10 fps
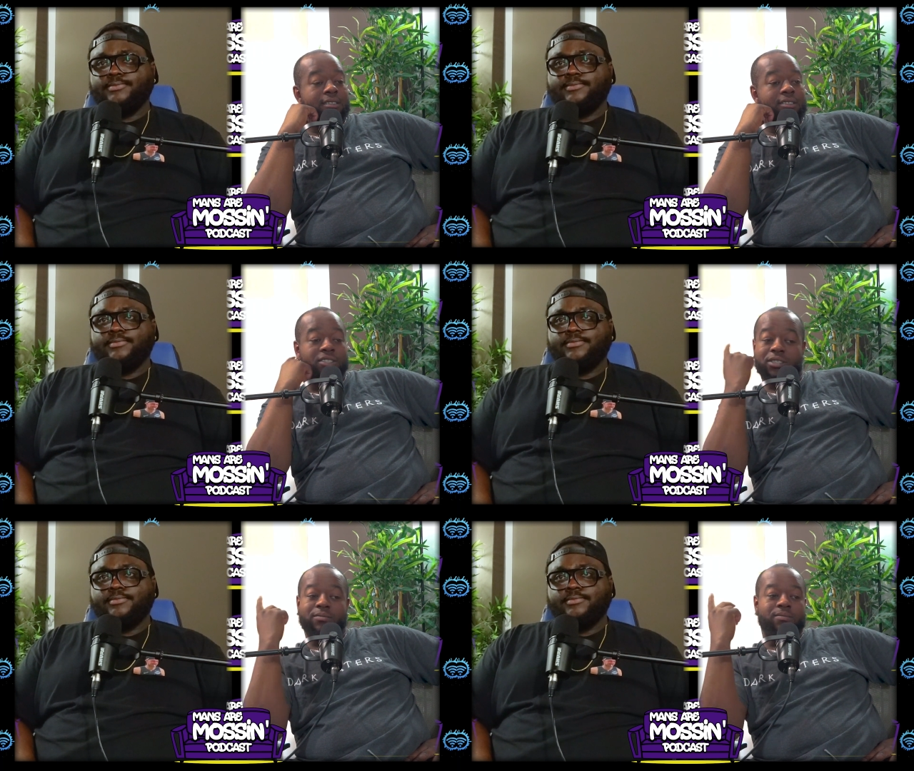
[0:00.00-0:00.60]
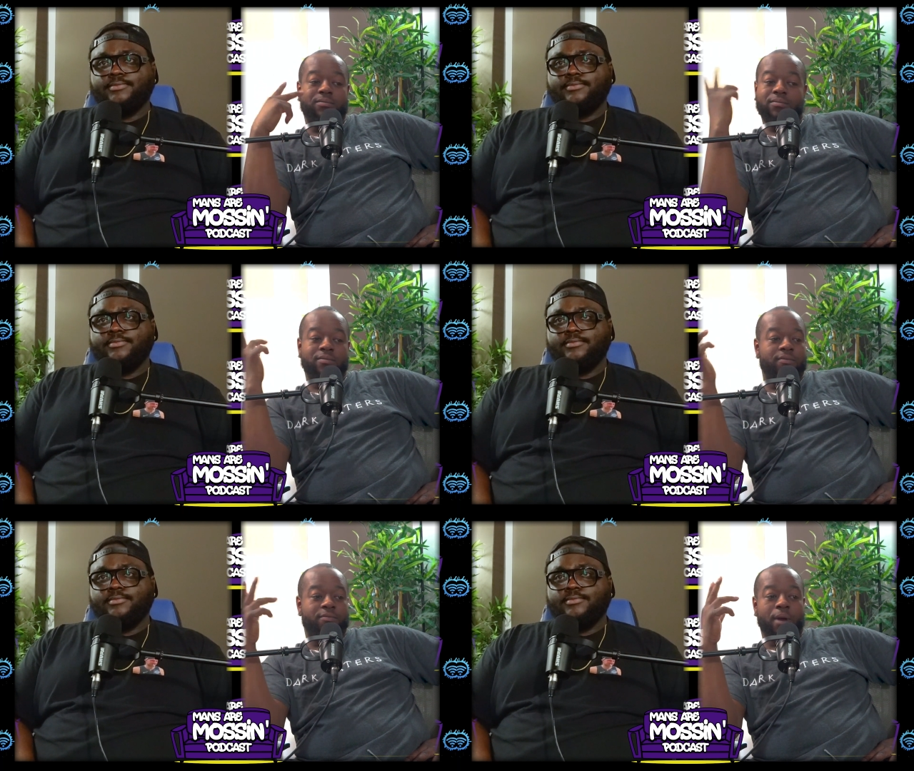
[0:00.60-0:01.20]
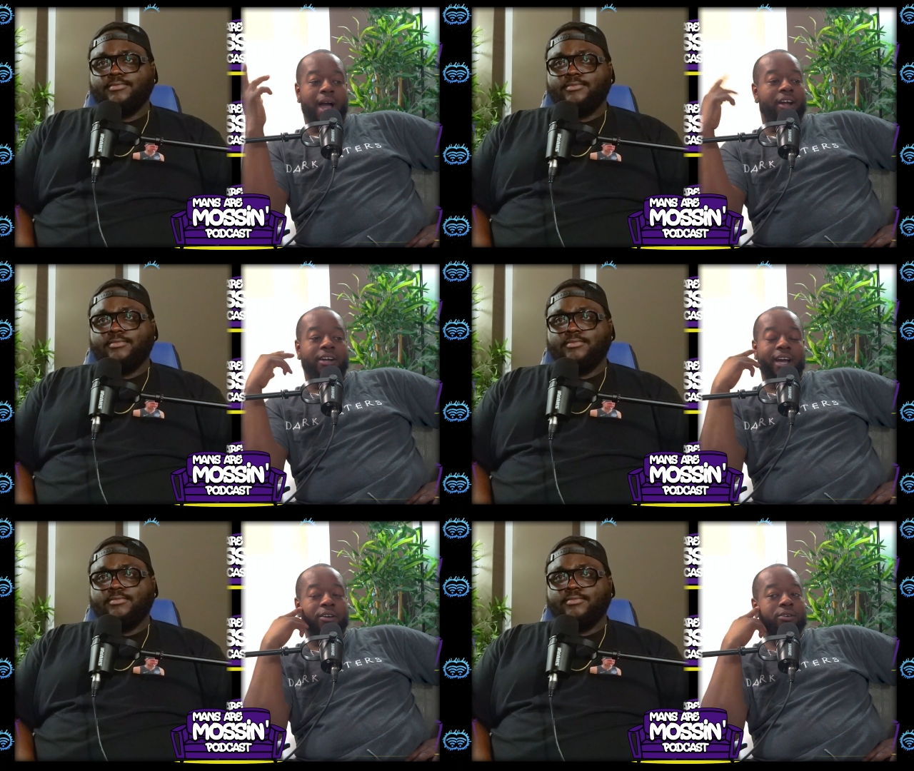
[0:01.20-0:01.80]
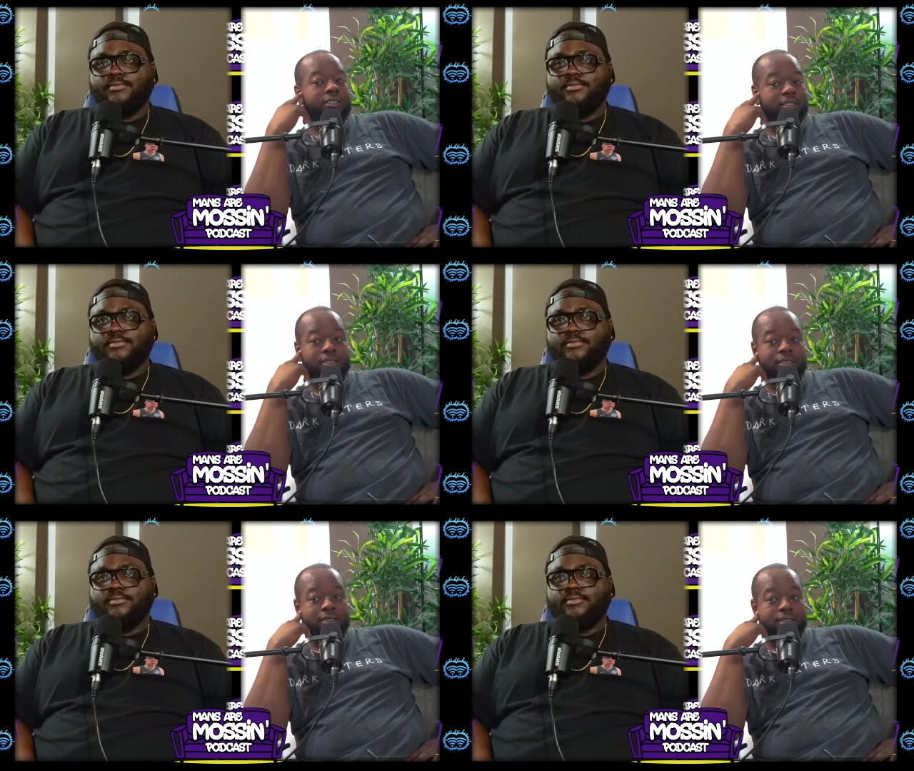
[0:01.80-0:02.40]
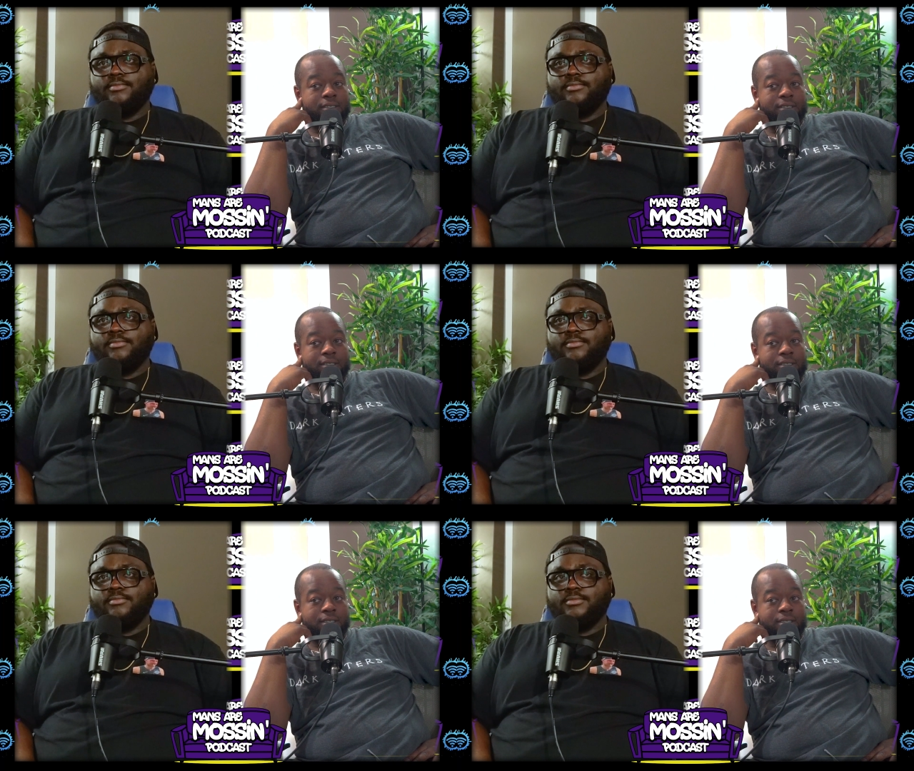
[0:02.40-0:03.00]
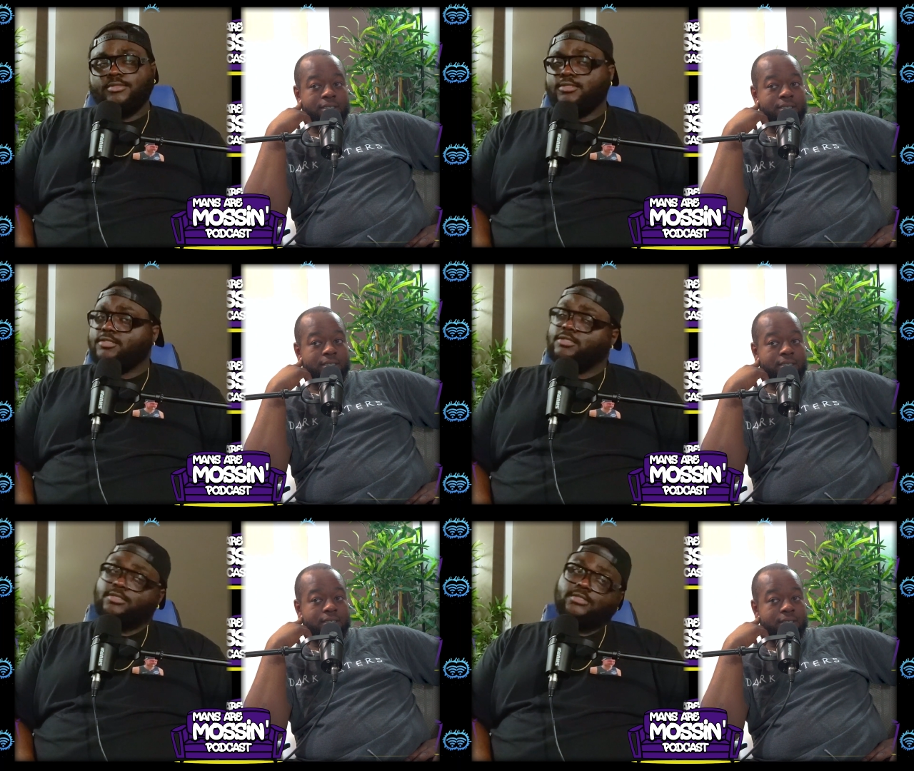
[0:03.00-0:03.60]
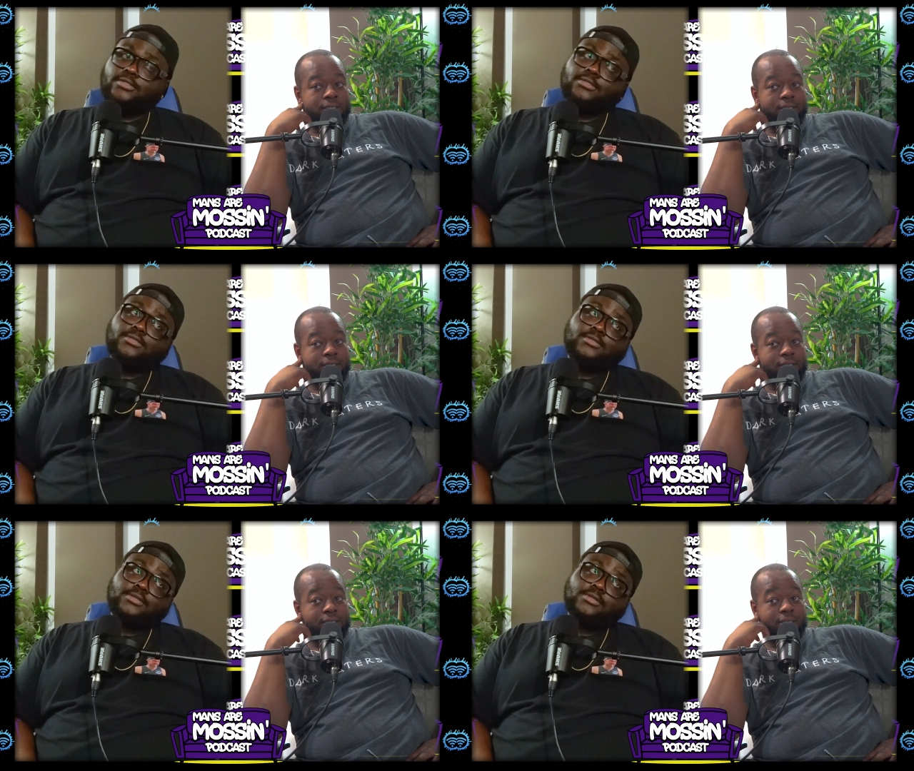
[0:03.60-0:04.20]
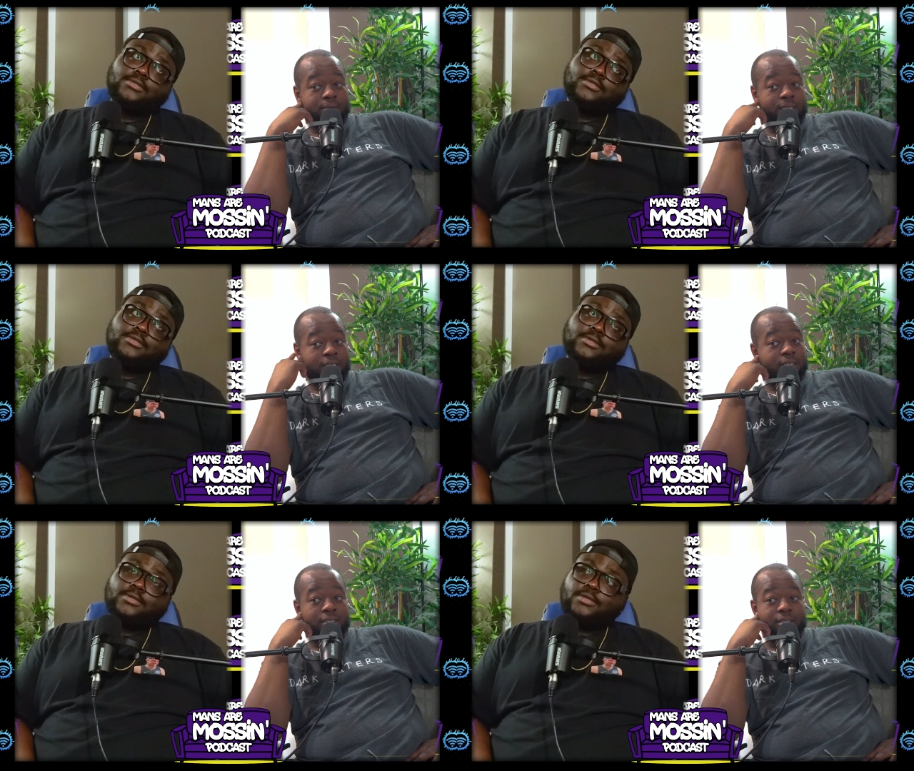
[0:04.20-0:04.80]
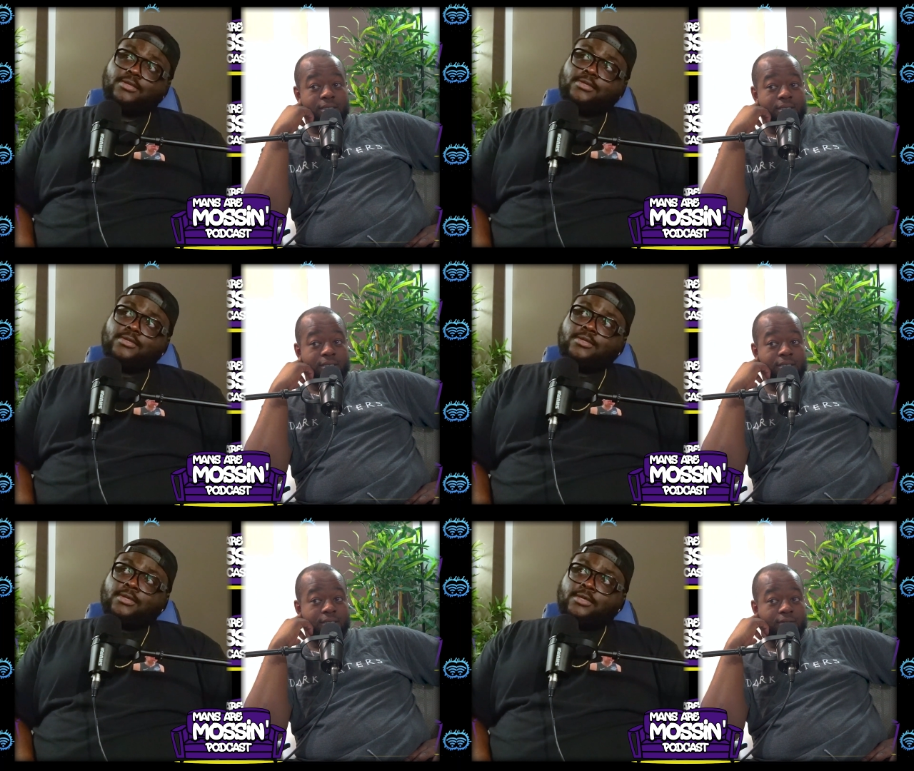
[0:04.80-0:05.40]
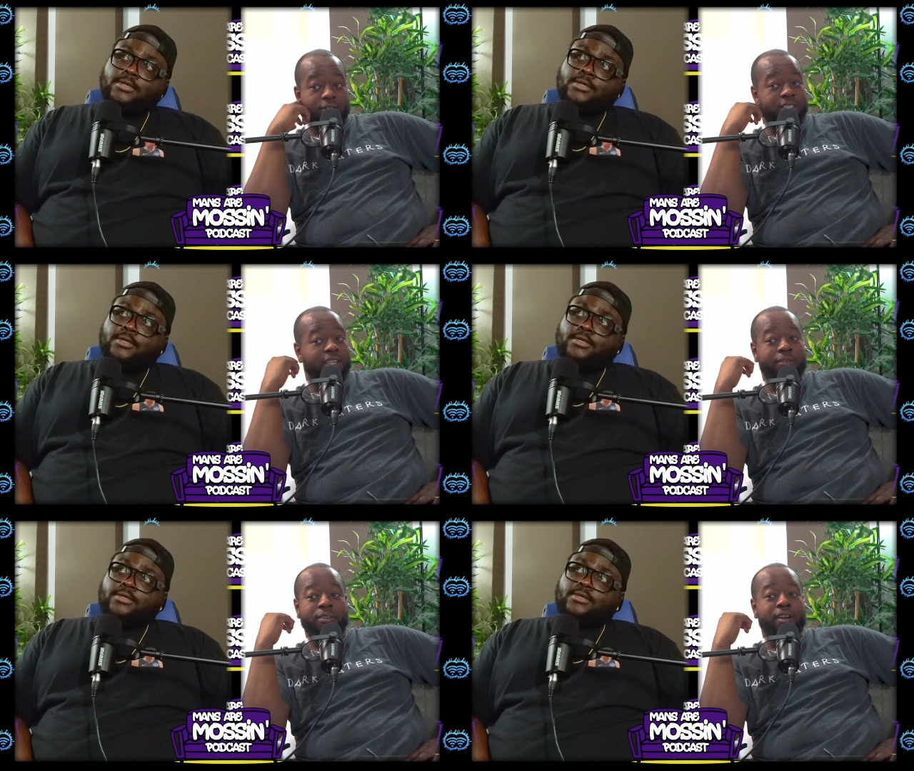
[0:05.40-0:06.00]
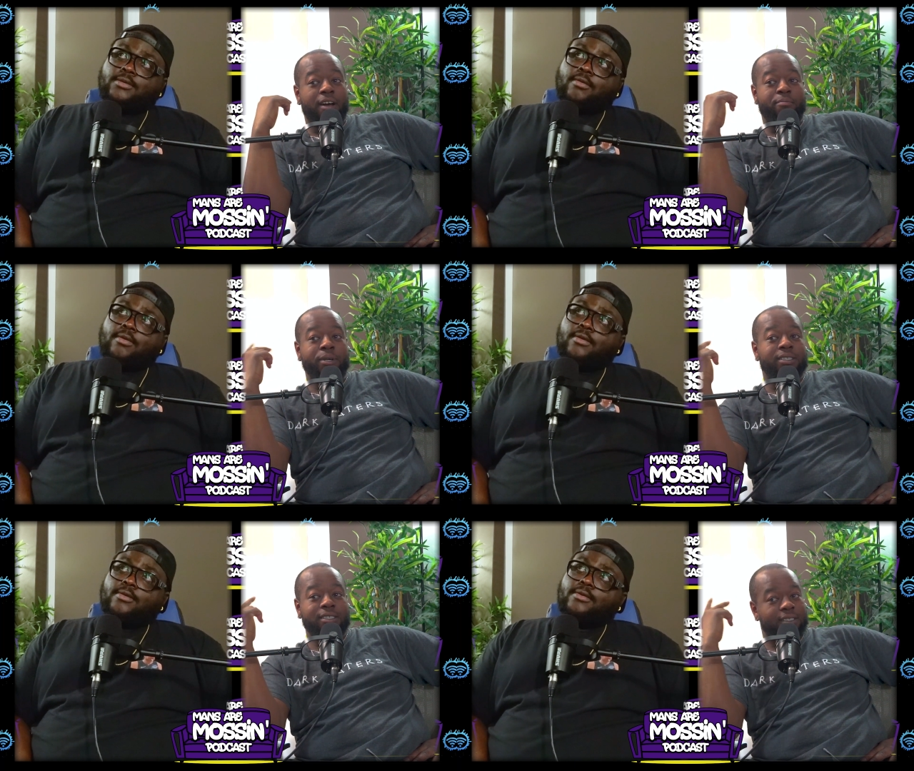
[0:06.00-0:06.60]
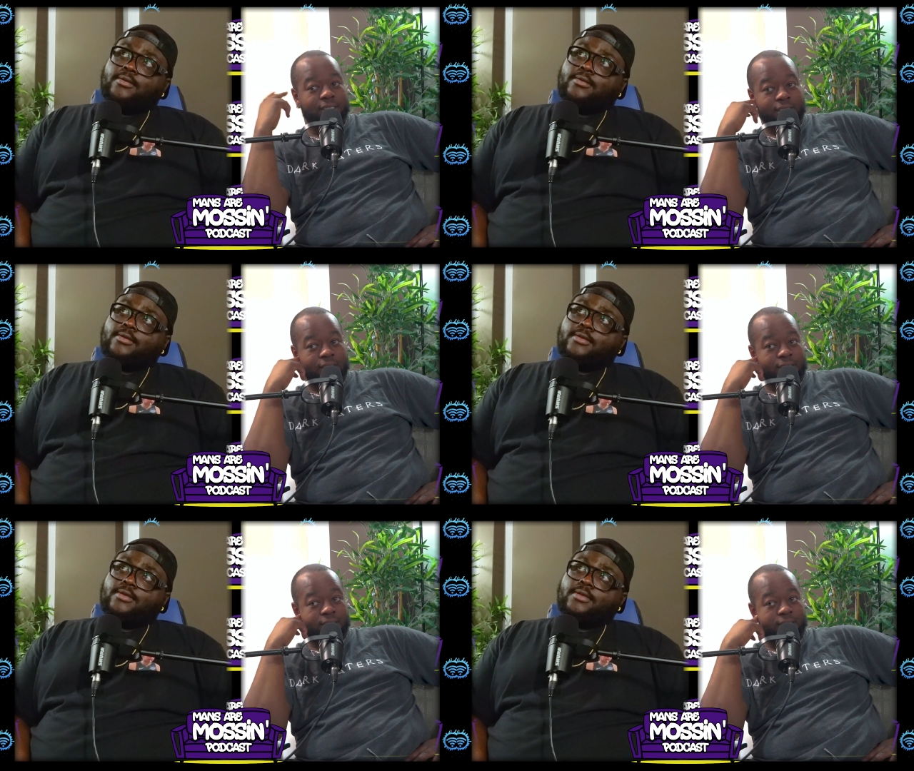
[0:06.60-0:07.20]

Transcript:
Speaker 1: Just higher categories. You see what I'm saying? For lifting off buildings and thing.